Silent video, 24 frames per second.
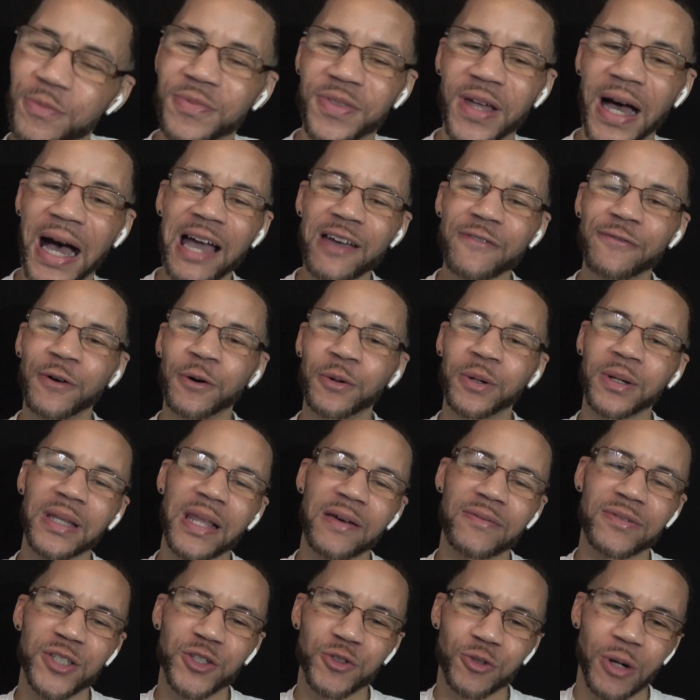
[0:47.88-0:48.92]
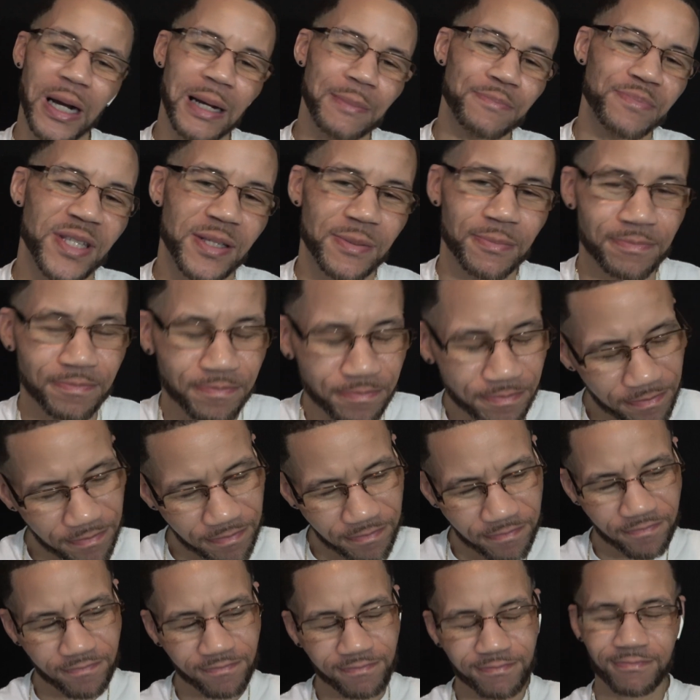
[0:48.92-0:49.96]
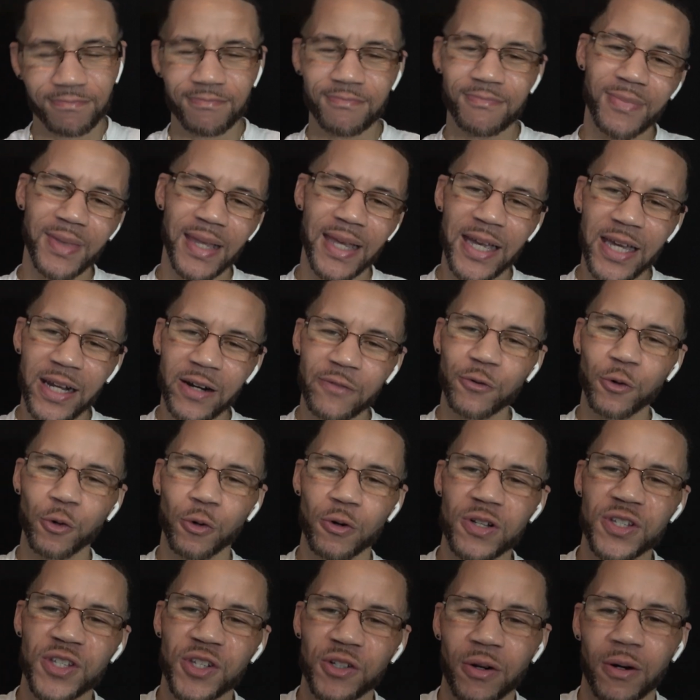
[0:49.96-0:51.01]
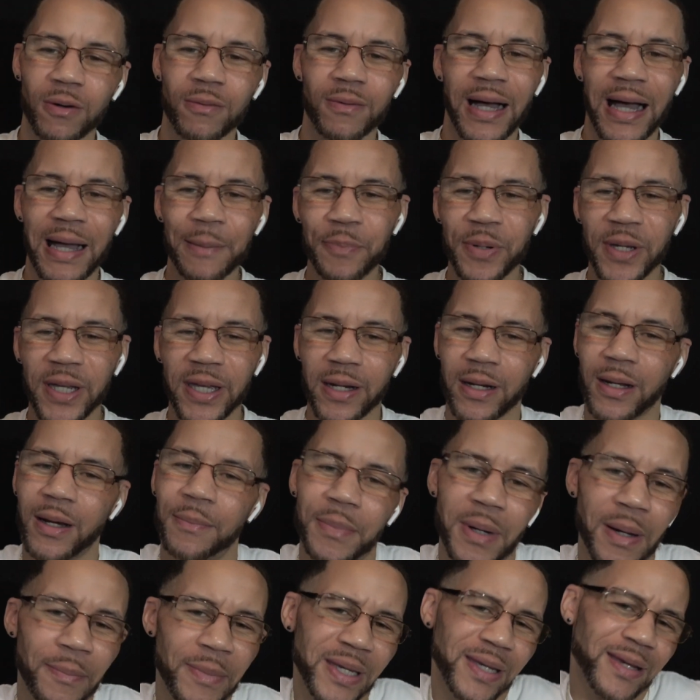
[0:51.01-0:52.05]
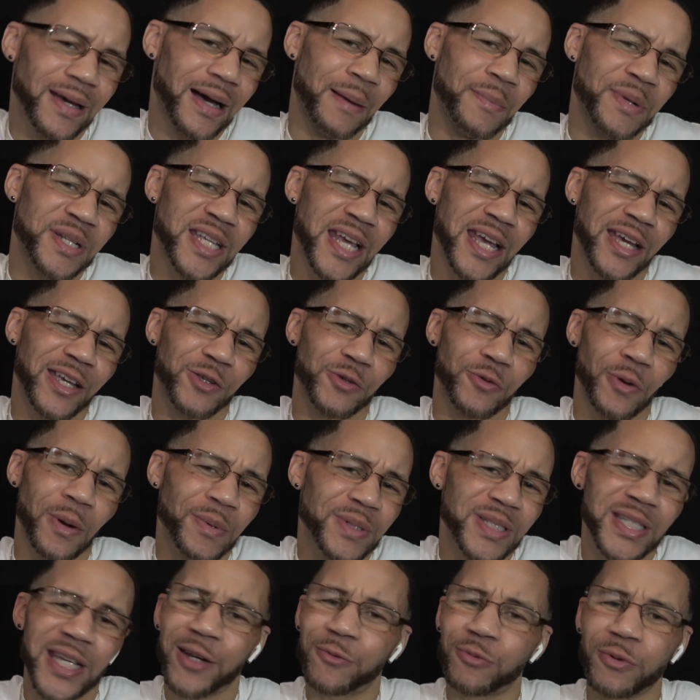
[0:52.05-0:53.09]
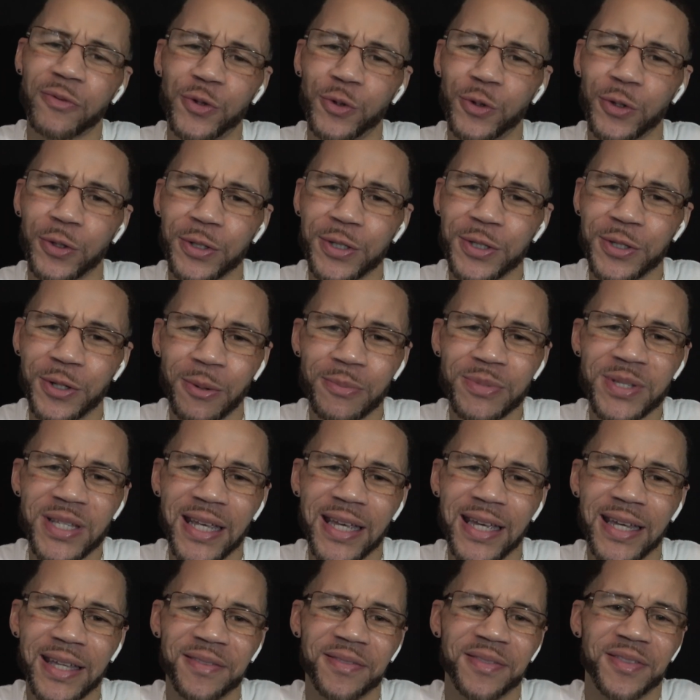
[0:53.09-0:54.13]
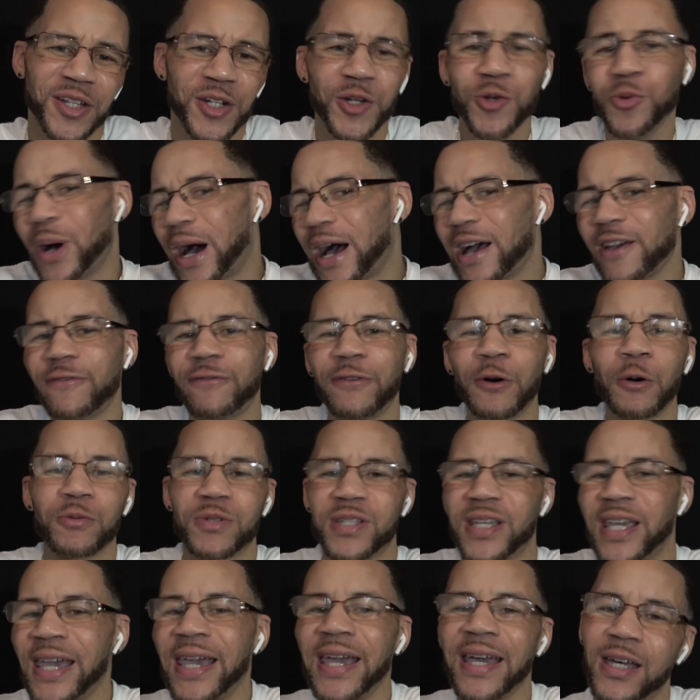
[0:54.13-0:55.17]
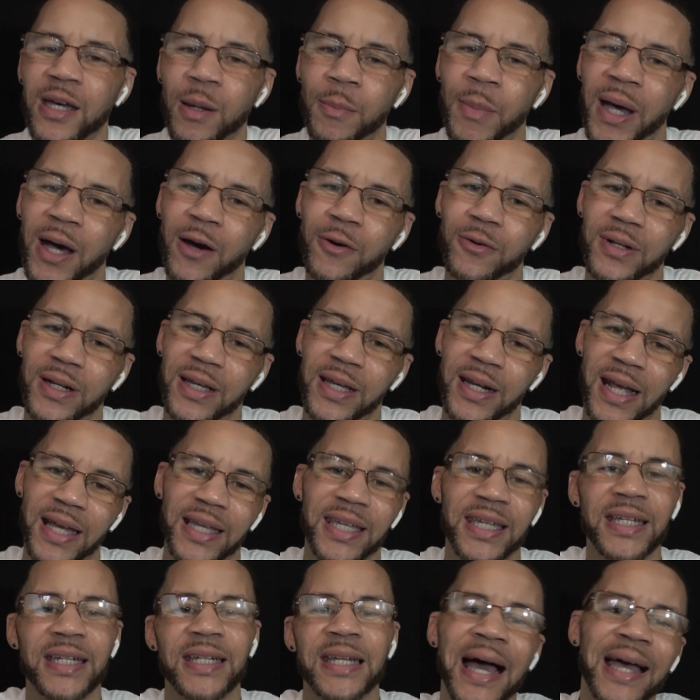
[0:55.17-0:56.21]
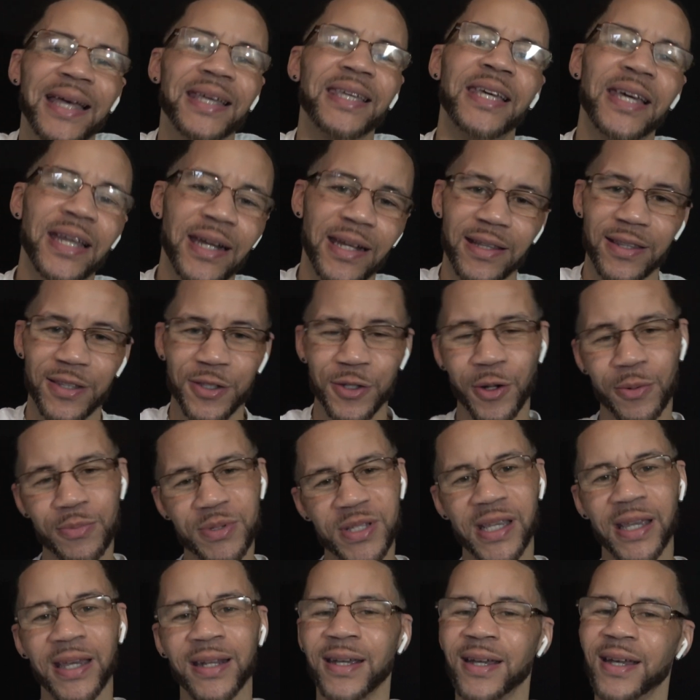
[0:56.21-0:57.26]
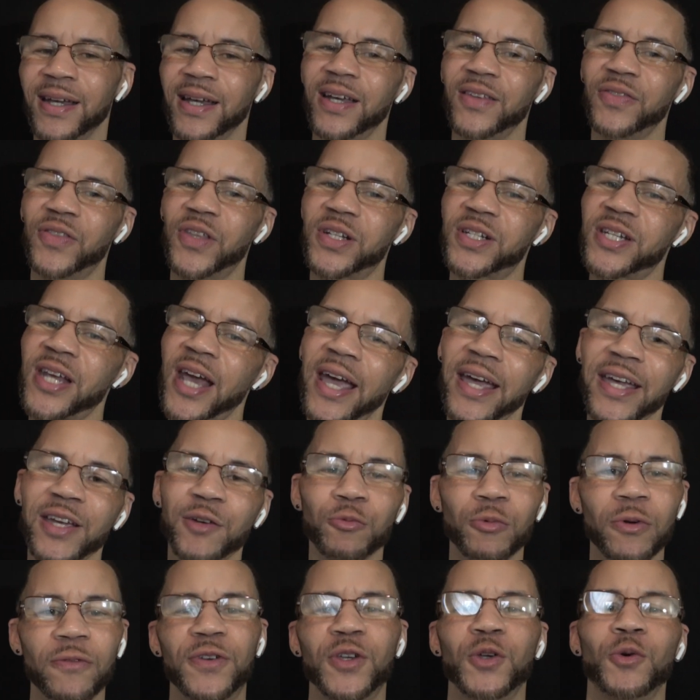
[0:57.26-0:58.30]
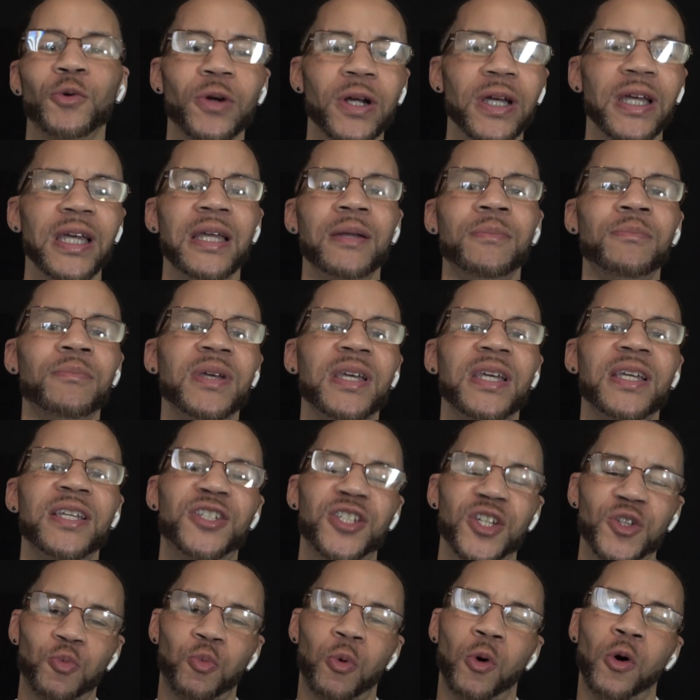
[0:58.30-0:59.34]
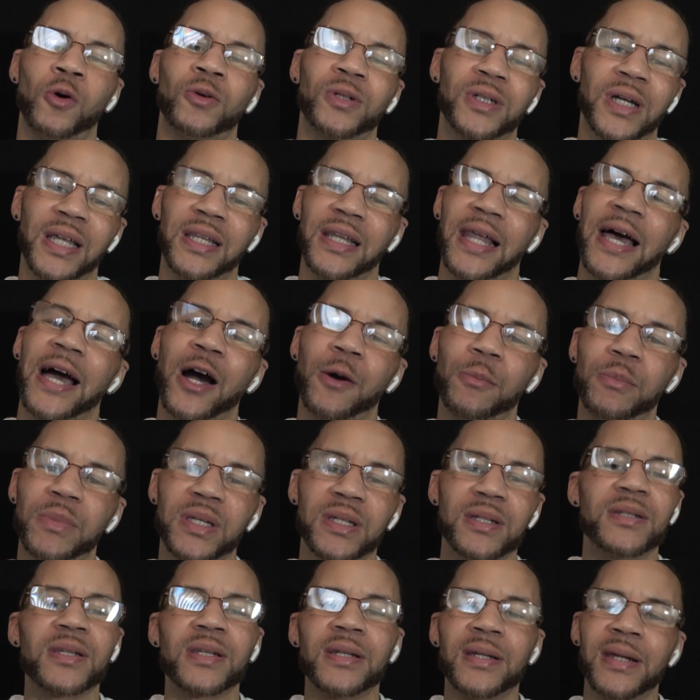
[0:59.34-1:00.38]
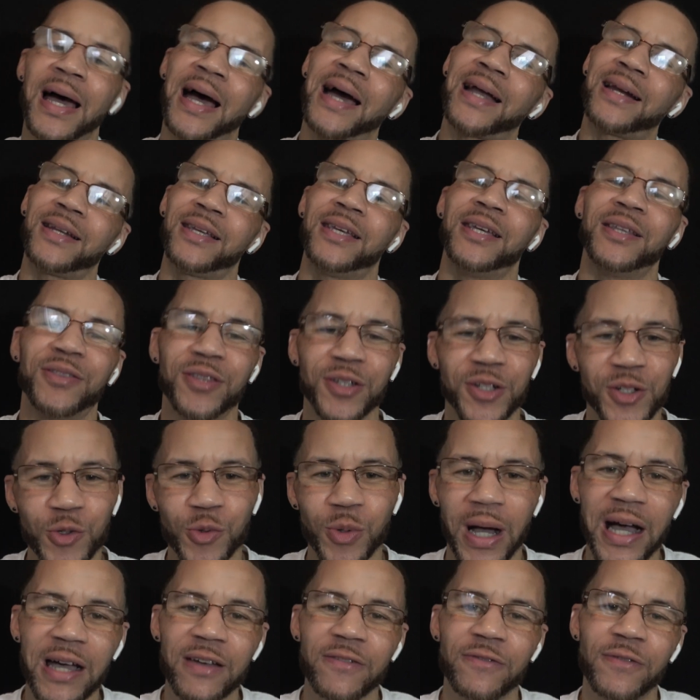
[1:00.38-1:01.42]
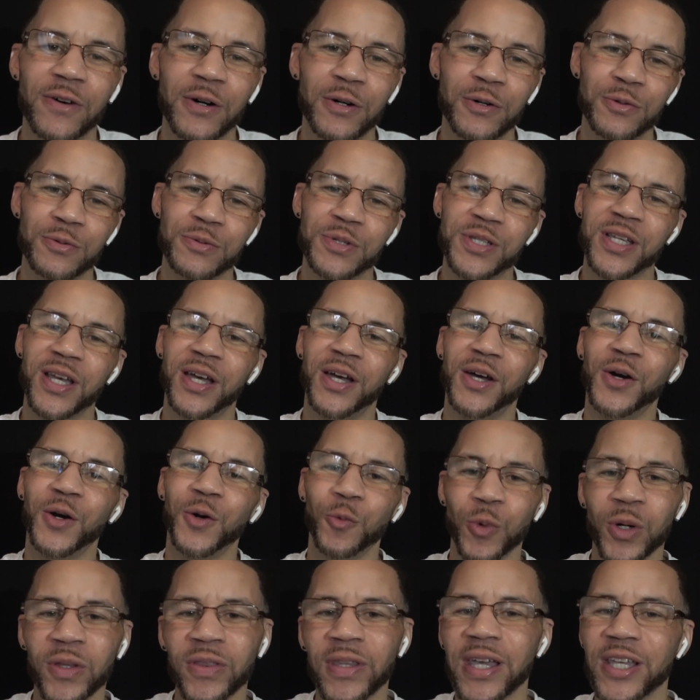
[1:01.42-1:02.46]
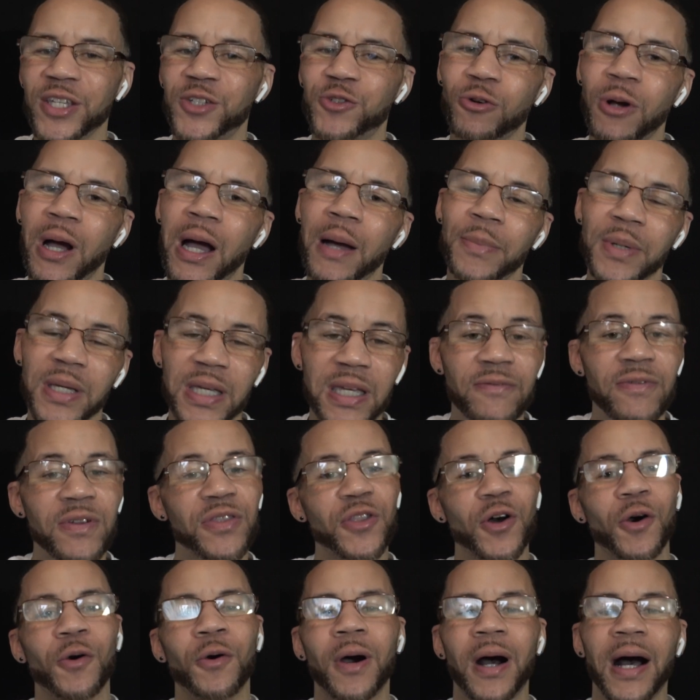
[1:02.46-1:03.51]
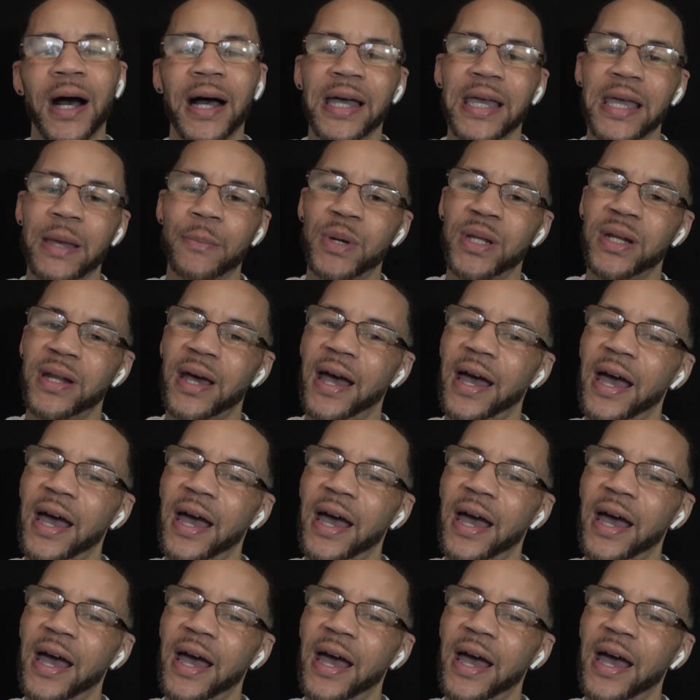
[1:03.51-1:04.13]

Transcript: the iPhone 11 drops. And of course, I pick it up. I mean, I'm a tech reviewer, you know what I'm saying? The new iPhones can't come out and I cannot get it, you know what I'm saying? The tech reviewer in me just won't allow me to not get the new iPhones when they drop, even though I am an